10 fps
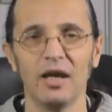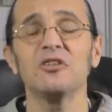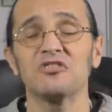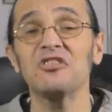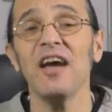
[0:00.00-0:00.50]

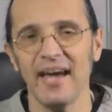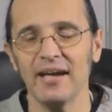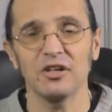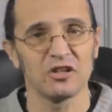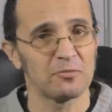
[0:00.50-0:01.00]

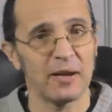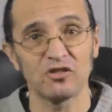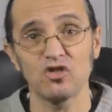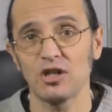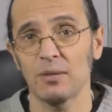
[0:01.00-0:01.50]
Instead, as
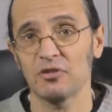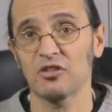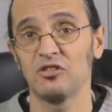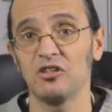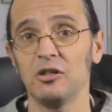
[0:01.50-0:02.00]
passenger numbers
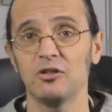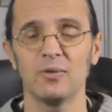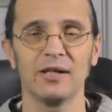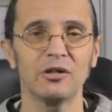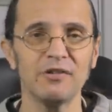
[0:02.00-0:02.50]
continued
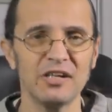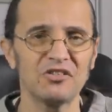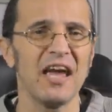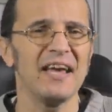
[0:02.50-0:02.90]
to increase,